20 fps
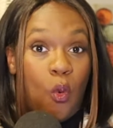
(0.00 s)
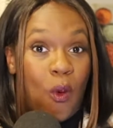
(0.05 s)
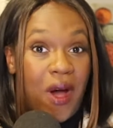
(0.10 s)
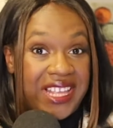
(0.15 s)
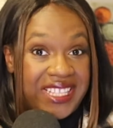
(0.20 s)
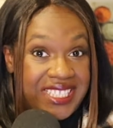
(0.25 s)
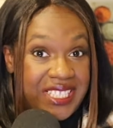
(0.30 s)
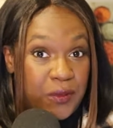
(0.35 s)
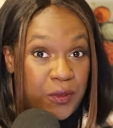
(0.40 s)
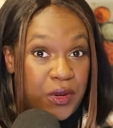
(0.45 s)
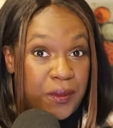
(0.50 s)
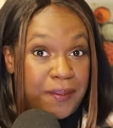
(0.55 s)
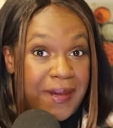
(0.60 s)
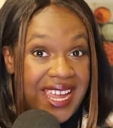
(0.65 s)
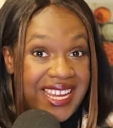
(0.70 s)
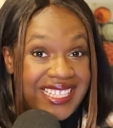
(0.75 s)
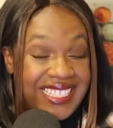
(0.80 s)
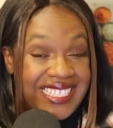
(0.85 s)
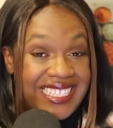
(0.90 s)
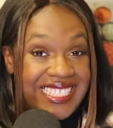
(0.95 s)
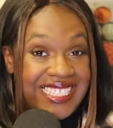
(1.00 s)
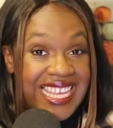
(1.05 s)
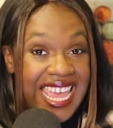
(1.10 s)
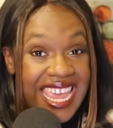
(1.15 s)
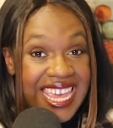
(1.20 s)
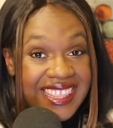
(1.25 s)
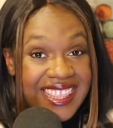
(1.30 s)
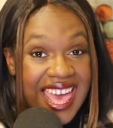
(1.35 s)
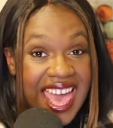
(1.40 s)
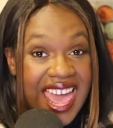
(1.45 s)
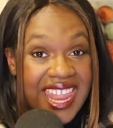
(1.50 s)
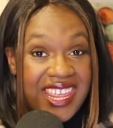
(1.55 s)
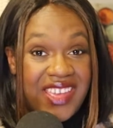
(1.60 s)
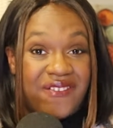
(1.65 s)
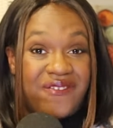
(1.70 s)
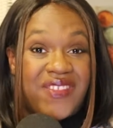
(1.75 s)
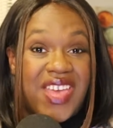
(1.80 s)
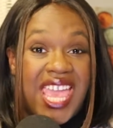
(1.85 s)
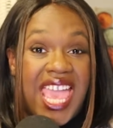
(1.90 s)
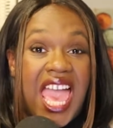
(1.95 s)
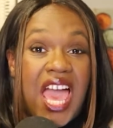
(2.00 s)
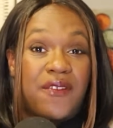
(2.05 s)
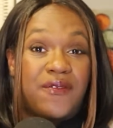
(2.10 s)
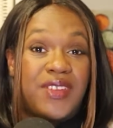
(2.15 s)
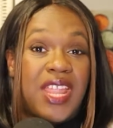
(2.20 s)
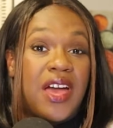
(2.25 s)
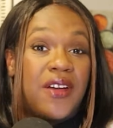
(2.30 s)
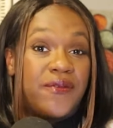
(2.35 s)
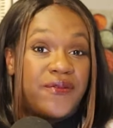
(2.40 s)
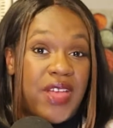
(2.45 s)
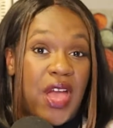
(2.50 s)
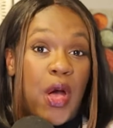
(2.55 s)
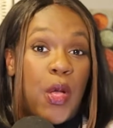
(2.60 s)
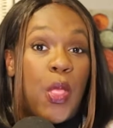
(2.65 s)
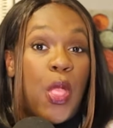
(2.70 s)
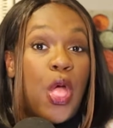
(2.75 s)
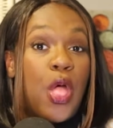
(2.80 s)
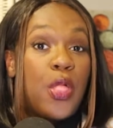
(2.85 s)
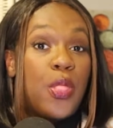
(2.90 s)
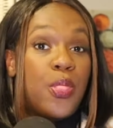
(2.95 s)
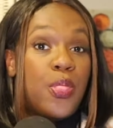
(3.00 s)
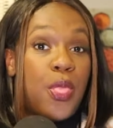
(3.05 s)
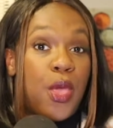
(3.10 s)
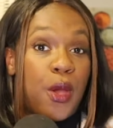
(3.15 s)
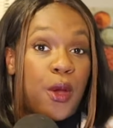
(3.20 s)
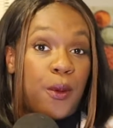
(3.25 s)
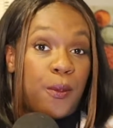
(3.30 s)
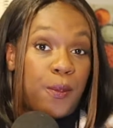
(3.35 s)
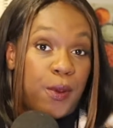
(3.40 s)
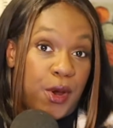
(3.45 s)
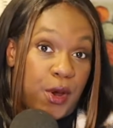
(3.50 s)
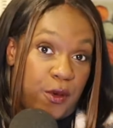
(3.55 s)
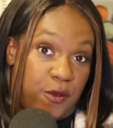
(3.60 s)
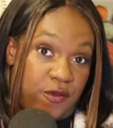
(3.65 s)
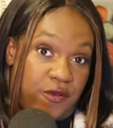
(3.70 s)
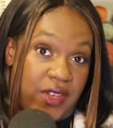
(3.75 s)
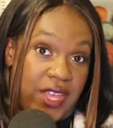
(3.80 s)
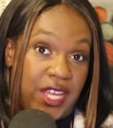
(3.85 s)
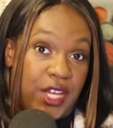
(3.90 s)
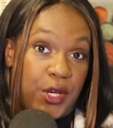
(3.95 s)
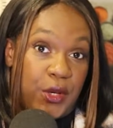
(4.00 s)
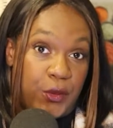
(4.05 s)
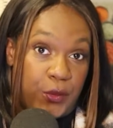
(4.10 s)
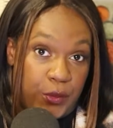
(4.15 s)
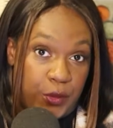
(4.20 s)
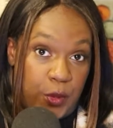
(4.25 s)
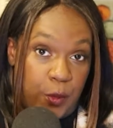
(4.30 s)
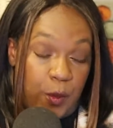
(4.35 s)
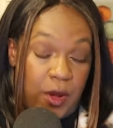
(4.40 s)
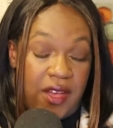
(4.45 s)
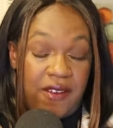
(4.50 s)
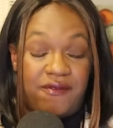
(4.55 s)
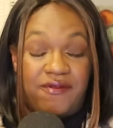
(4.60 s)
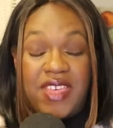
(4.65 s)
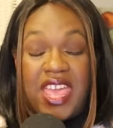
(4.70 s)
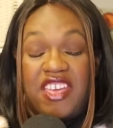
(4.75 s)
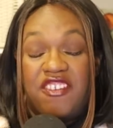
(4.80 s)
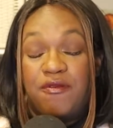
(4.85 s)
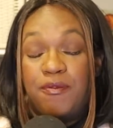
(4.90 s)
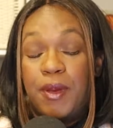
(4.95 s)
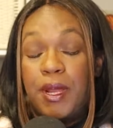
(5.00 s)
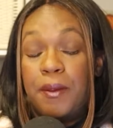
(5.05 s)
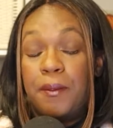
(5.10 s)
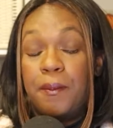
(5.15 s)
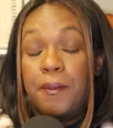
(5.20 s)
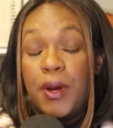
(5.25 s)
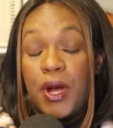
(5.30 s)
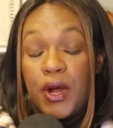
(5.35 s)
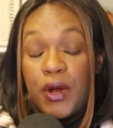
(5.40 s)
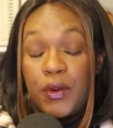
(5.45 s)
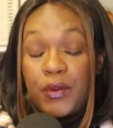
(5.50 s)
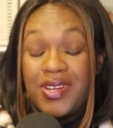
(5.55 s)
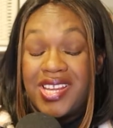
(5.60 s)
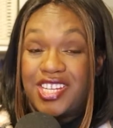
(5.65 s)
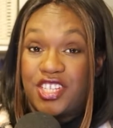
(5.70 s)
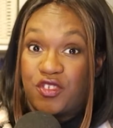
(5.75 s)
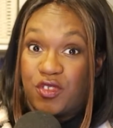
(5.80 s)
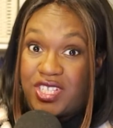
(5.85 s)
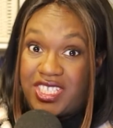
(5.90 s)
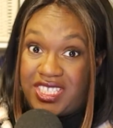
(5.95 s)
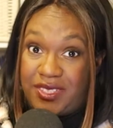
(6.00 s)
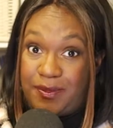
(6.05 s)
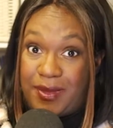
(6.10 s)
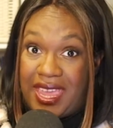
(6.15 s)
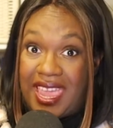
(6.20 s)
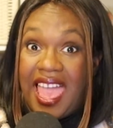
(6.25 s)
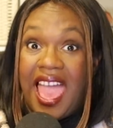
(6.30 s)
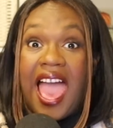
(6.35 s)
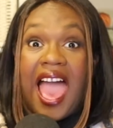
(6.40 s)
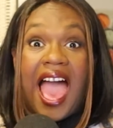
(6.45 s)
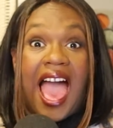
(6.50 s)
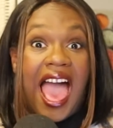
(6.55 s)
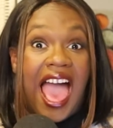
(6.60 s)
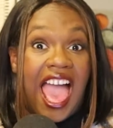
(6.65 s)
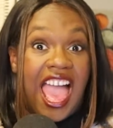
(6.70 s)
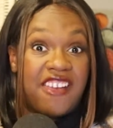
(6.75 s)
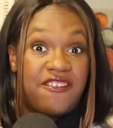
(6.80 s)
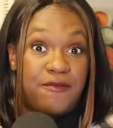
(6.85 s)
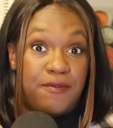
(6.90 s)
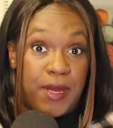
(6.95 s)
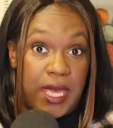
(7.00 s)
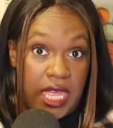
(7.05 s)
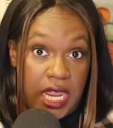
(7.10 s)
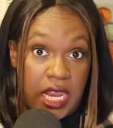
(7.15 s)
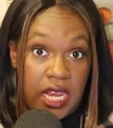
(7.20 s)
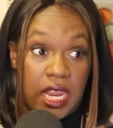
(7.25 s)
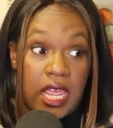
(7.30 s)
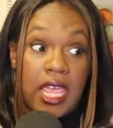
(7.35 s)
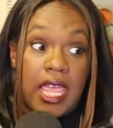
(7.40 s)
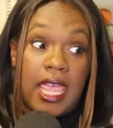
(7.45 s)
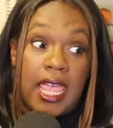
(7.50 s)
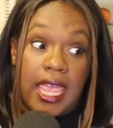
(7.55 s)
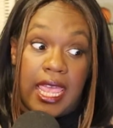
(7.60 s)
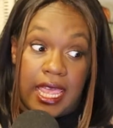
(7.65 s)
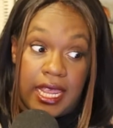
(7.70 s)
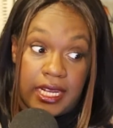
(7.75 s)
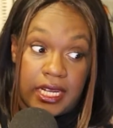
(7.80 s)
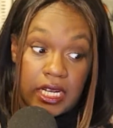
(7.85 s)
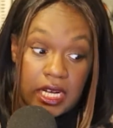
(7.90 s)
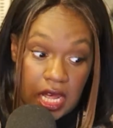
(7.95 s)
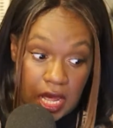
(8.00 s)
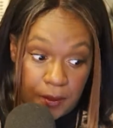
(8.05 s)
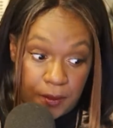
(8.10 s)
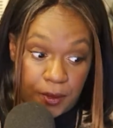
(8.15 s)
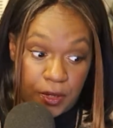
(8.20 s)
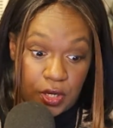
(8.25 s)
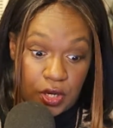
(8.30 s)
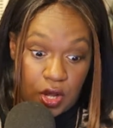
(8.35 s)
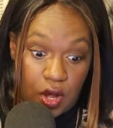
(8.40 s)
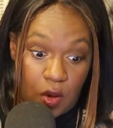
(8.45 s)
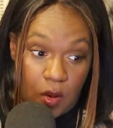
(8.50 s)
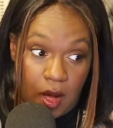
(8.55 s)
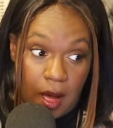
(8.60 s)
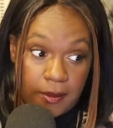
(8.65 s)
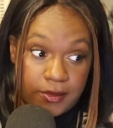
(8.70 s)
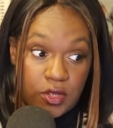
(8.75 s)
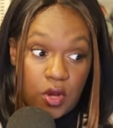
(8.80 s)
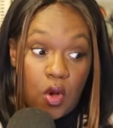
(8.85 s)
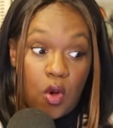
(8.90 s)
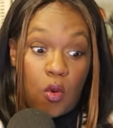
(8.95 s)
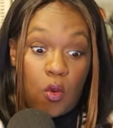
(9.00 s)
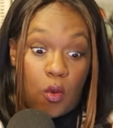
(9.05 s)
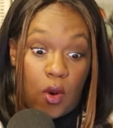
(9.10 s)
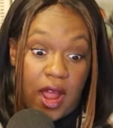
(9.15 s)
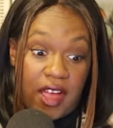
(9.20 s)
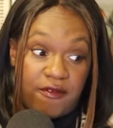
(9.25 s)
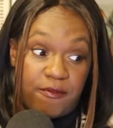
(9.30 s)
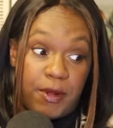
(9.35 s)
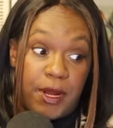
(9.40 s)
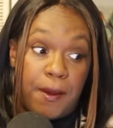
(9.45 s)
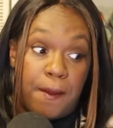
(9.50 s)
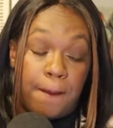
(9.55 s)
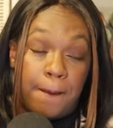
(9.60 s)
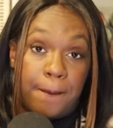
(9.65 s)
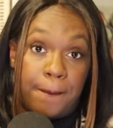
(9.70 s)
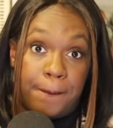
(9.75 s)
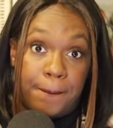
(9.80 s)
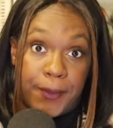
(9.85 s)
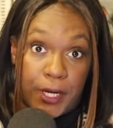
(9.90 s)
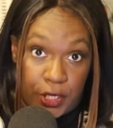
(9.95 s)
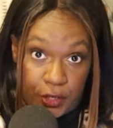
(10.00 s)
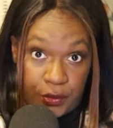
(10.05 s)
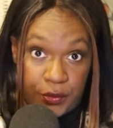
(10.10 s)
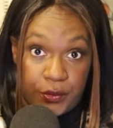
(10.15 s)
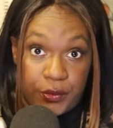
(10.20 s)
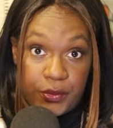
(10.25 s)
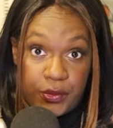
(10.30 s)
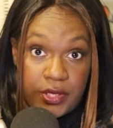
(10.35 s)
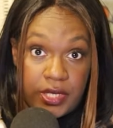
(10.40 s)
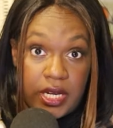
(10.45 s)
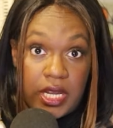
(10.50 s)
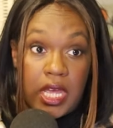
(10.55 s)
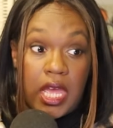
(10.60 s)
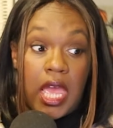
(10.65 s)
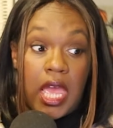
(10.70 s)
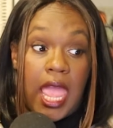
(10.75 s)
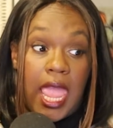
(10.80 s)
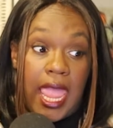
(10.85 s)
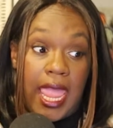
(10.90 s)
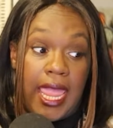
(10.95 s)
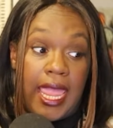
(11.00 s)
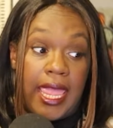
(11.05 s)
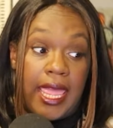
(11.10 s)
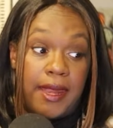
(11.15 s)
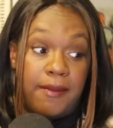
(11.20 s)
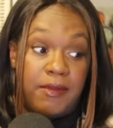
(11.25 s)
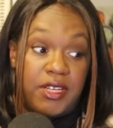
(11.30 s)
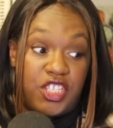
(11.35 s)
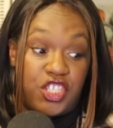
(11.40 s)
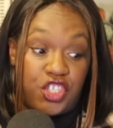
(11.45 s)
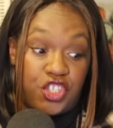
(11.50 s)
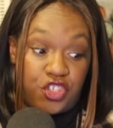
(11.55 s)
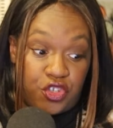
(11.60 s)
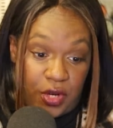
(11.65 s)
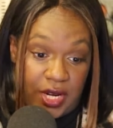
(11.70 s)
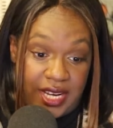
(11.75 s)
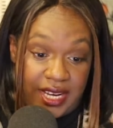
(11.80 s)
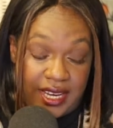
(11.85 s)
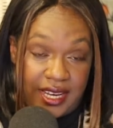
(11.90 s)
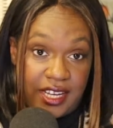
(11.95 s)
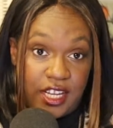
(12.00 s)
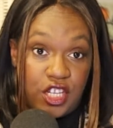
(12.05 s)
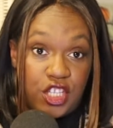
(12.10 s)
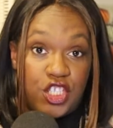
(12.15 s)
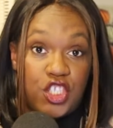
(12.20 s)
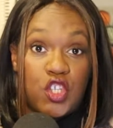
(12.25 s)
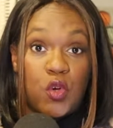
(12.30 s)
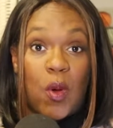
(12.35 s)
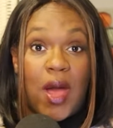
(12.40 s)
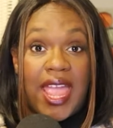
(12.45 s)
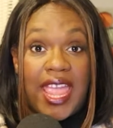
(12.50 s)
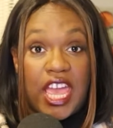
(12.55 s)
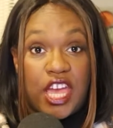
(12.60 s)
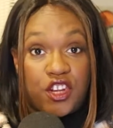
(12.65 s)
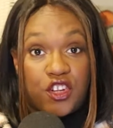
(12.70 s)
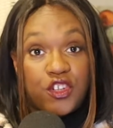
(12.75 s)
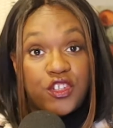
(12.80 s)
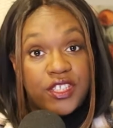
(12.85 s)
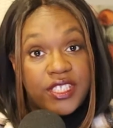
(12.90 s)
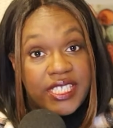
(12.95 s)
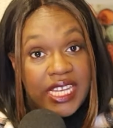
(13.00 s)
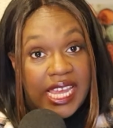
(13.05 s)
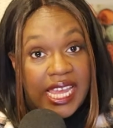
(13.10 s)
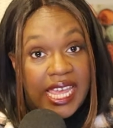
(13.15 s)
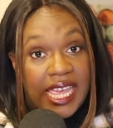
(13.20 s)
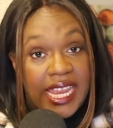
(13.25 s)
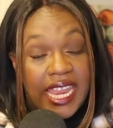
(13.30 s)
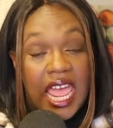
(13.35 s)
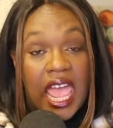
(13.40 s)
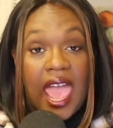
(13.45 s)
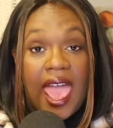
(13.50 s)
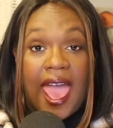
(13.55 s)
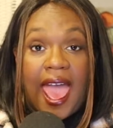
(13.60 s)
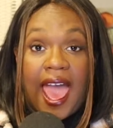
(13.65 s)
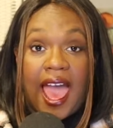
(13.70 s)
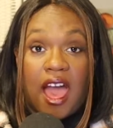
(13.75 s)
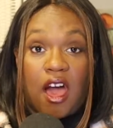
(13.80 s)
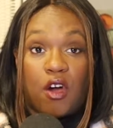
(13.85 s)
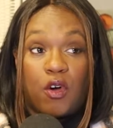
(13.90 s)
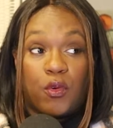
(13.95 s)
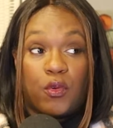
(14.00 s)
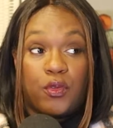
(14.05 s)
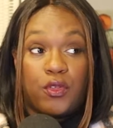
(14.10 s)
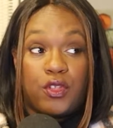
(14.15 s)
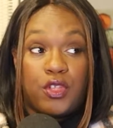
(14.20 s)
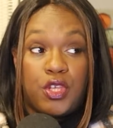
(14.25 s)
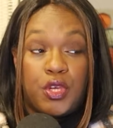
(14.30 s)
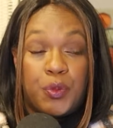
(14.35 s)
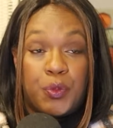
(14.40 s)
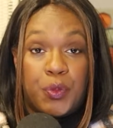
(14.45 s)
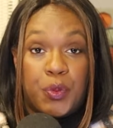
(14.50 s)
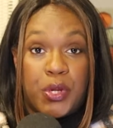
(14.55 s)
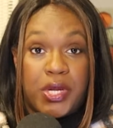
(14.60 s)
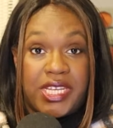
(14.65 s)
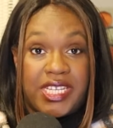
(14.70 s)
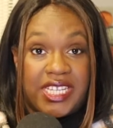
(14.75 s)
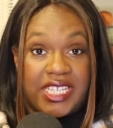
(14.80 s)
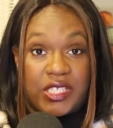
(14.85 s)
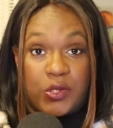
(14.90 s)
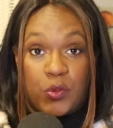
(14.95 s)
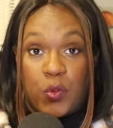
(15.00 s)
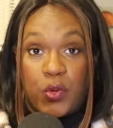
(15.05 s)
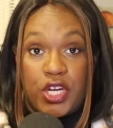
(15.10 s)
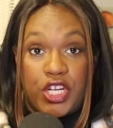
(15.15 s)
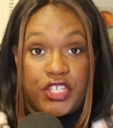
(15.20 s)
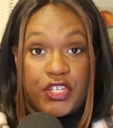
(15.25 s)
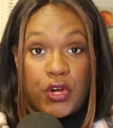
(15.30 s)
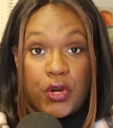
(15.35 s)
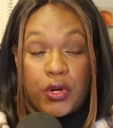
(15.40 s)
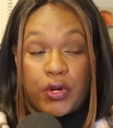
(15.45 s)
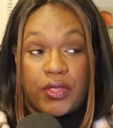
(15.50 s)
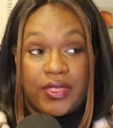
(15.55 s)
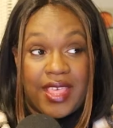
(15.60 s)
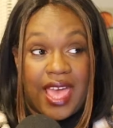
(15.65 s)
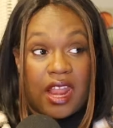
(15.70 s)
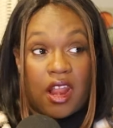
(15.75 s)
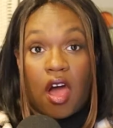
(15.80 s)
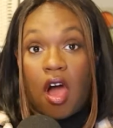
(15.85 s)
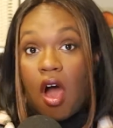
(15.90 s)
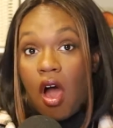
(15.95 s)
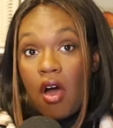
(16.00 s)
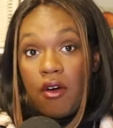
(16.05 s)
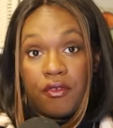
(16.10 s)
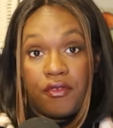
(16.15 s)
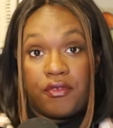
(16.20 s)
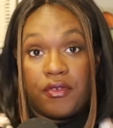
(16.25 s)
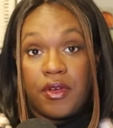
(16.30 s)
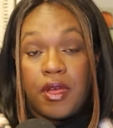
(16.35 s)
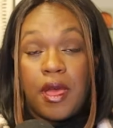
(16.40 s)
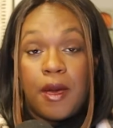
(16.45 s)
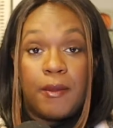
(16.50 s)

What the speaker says: why someone might say that if they have not found their perfect group, if they've been burned. And trust me, I've been in a couple of co-ops where I've been burned and mistreated. So I understand how you would just want to turn that off.